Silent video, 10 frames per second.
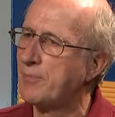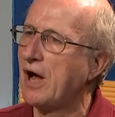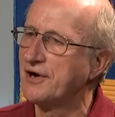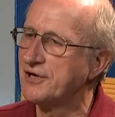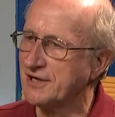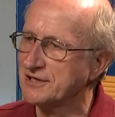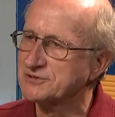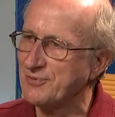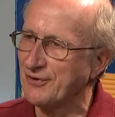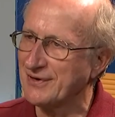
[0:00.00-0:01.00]
bonding
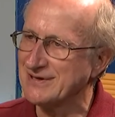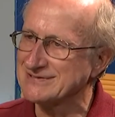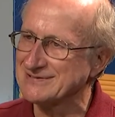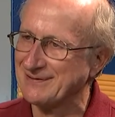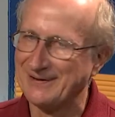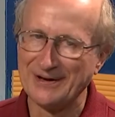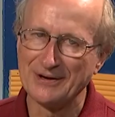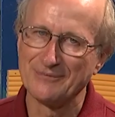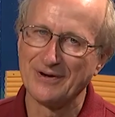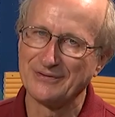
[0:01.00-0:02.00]
experience
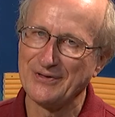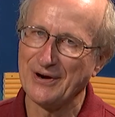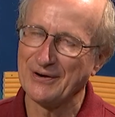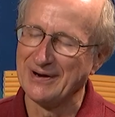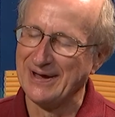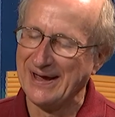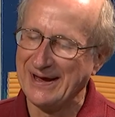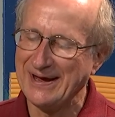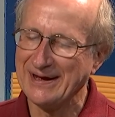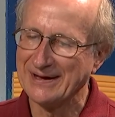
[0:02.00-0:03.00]
um, there.
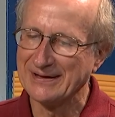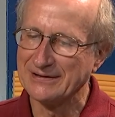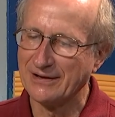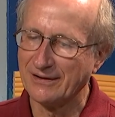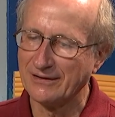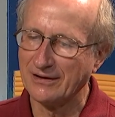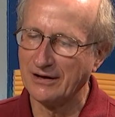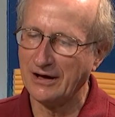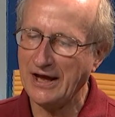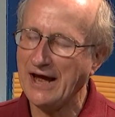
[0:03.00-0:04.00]
And
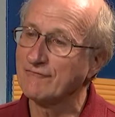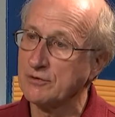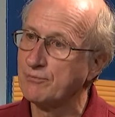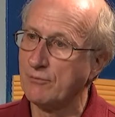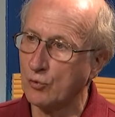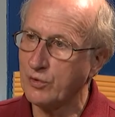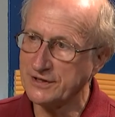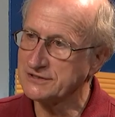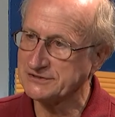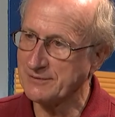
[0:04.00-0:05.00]
having
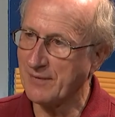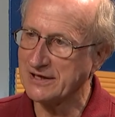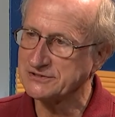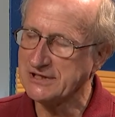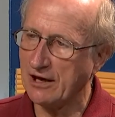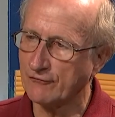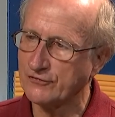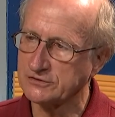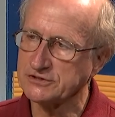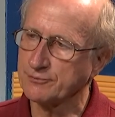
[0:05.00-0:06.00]
witnessed it myself,
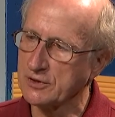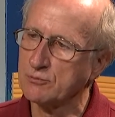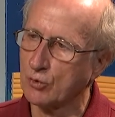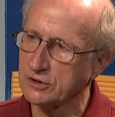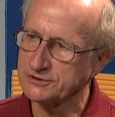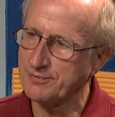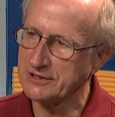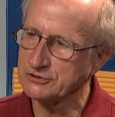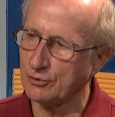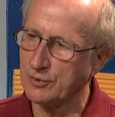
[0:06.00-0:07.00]
there's something more
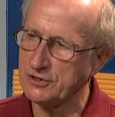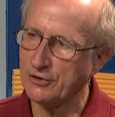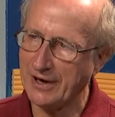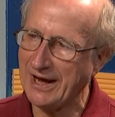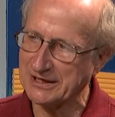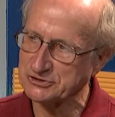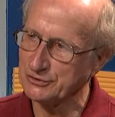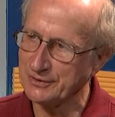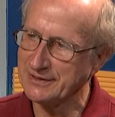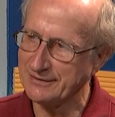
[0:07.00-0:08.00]
special when you're
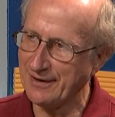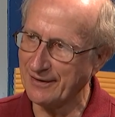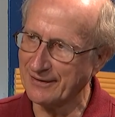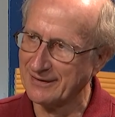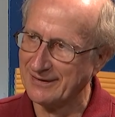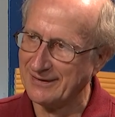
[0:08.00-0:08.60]
actually there.